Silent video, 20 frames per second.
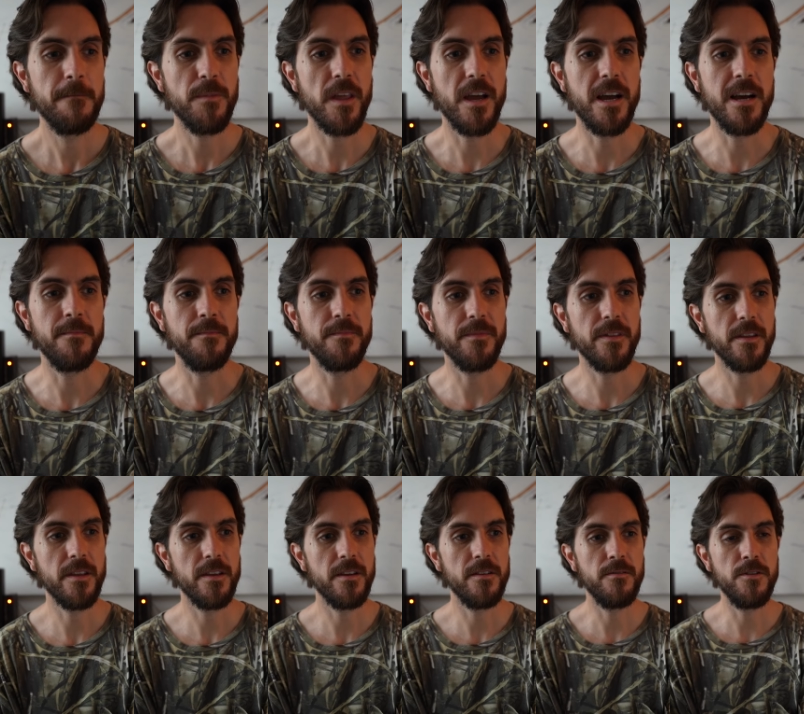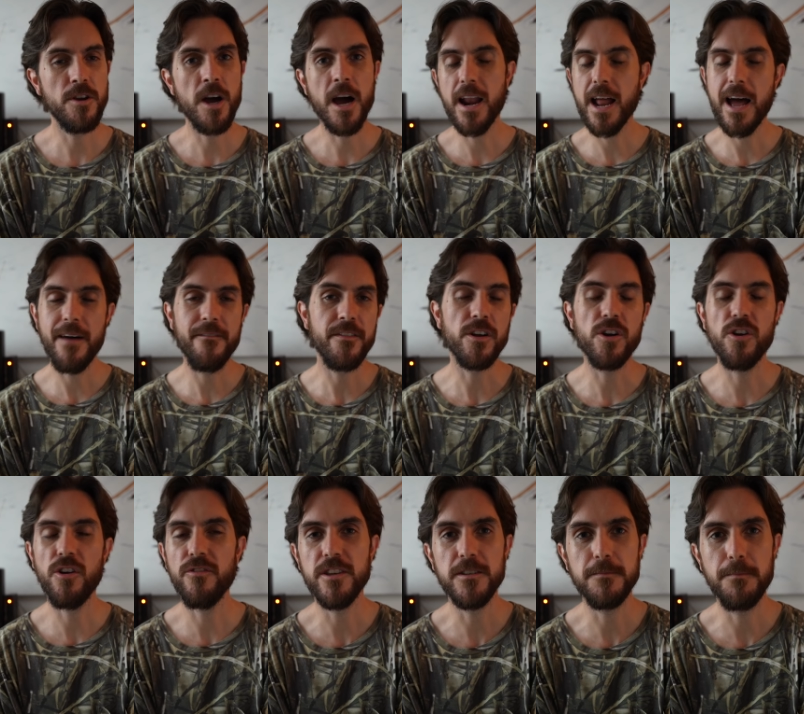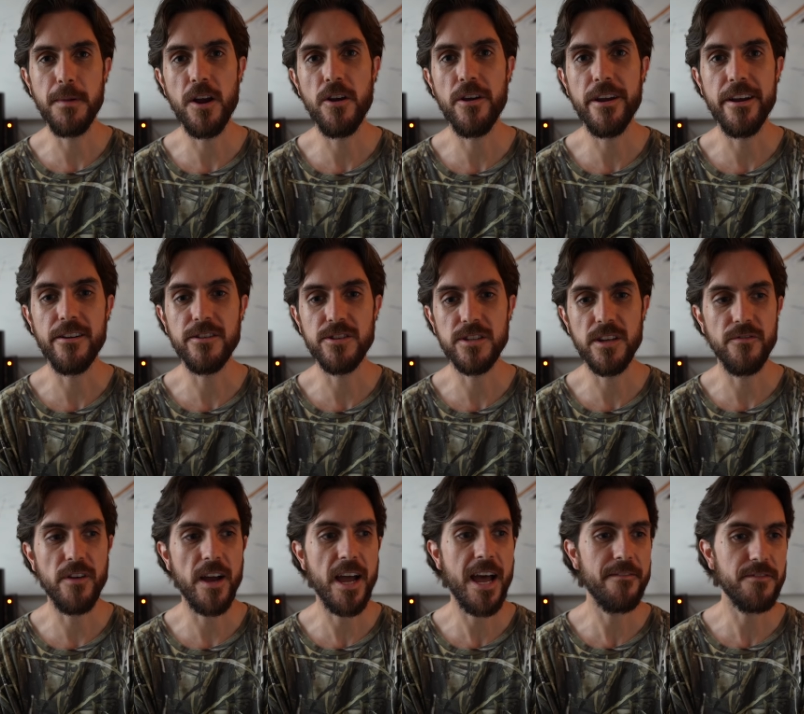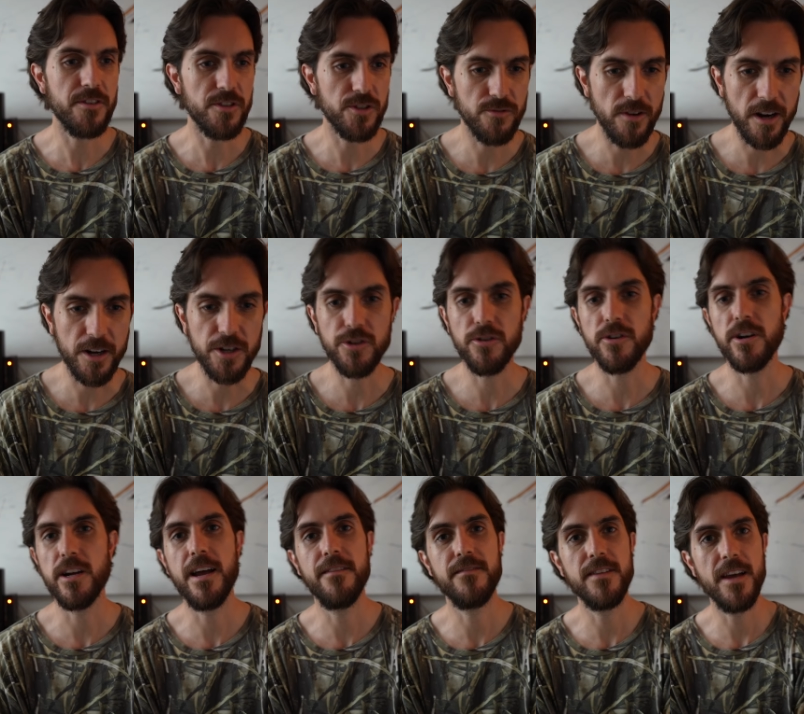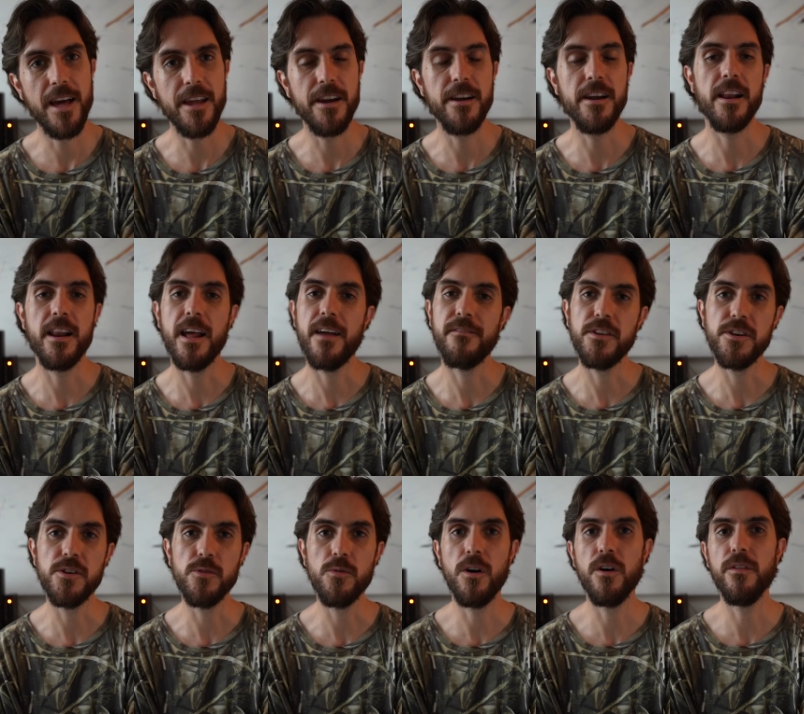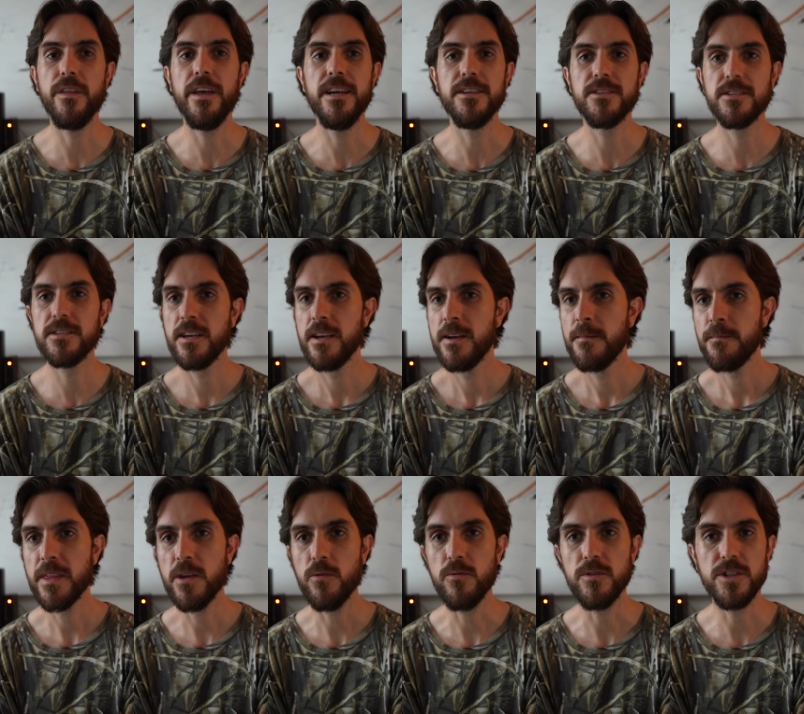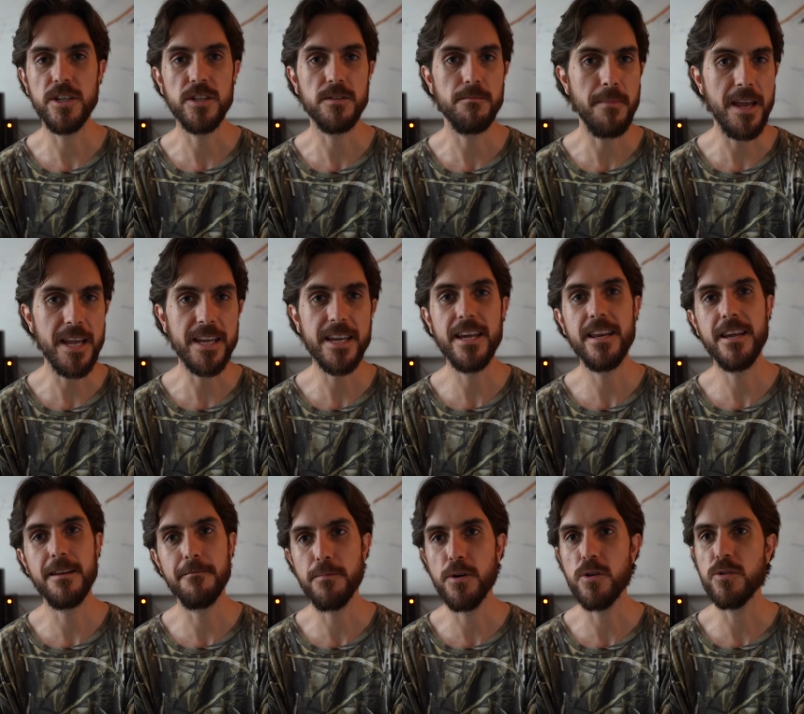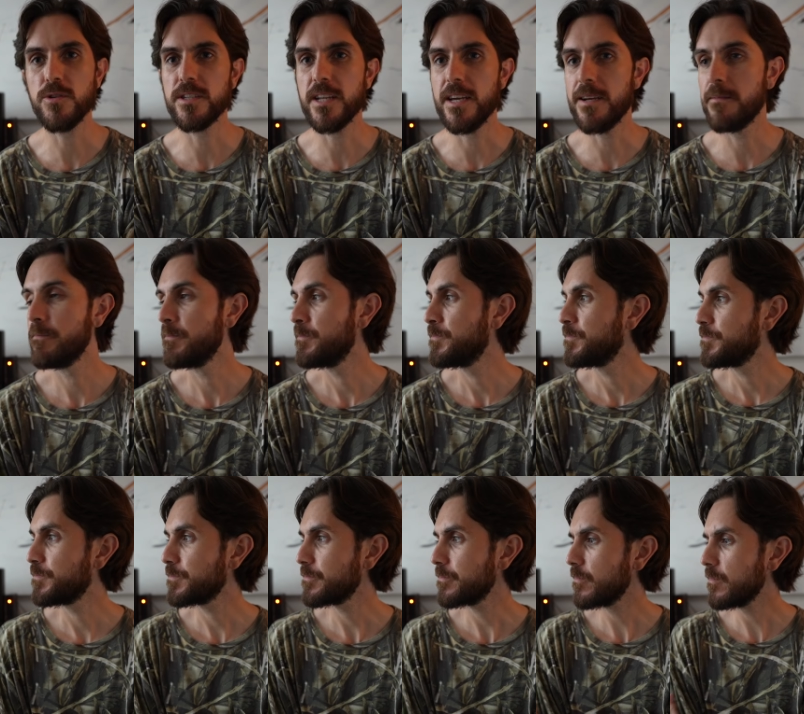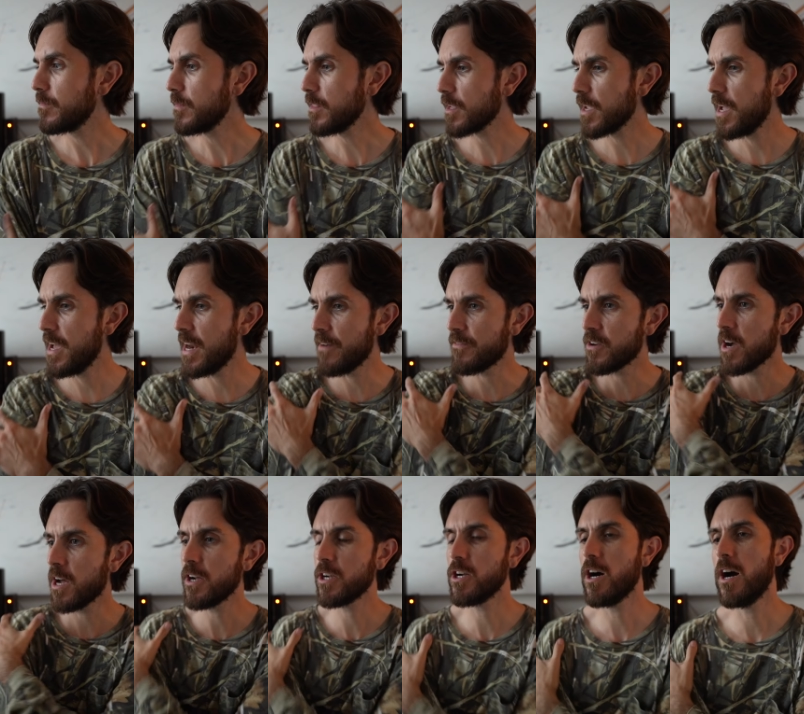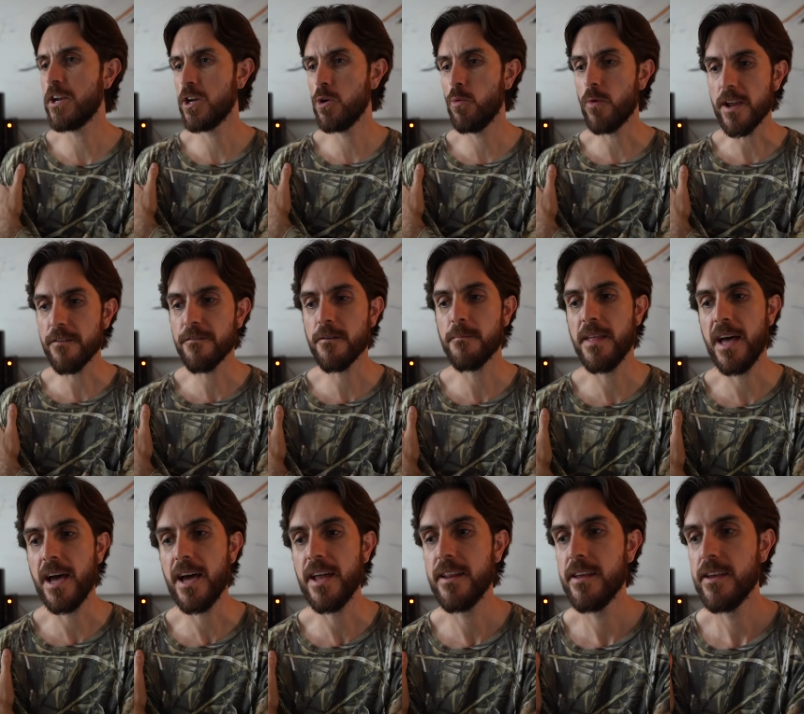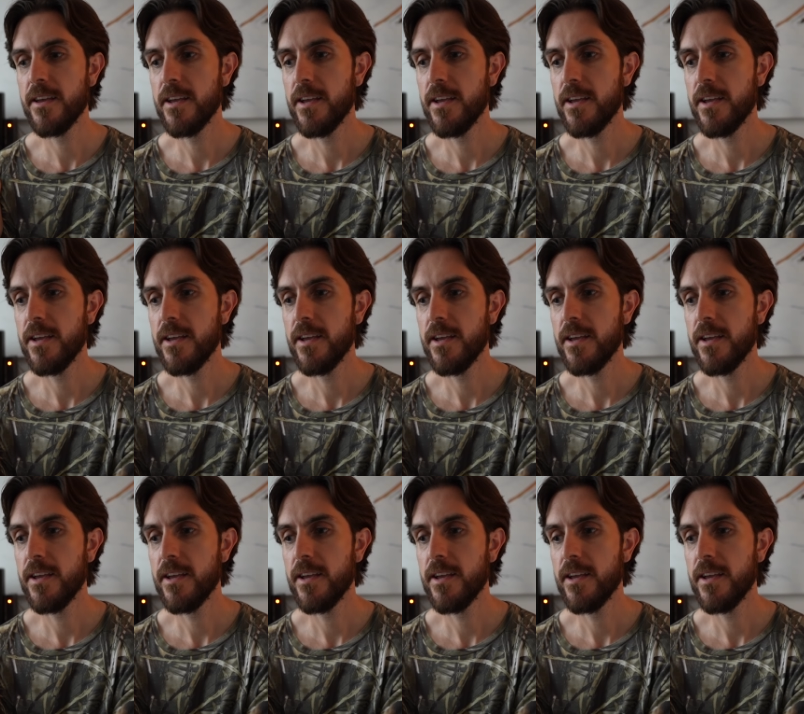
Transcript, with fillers: um, not having all these barriers of I have to structure it, I have to edit it, I have to do all this. It was just make it and post it. And I've kind of gotten away from that.